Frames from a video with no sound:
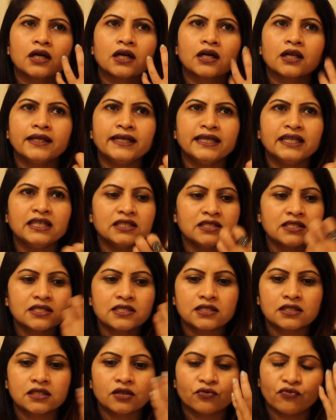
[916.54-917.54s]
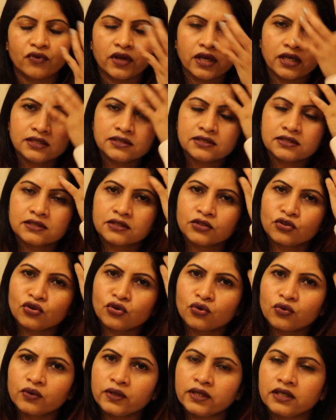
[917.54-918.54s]
cleans the face you
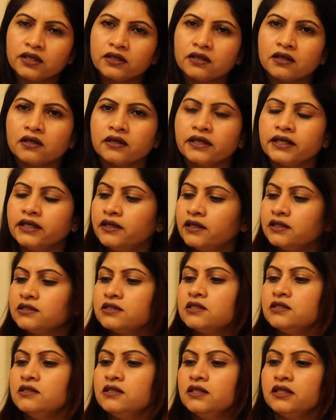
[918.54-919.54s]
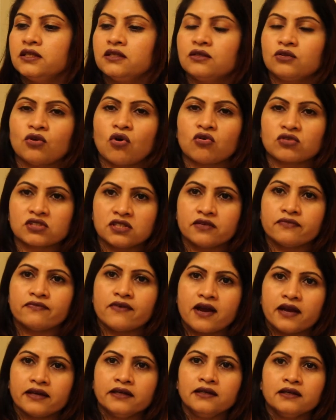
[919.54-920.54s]
know it uh, it does
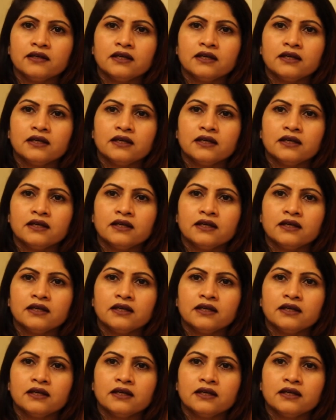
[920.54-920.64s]
detoxify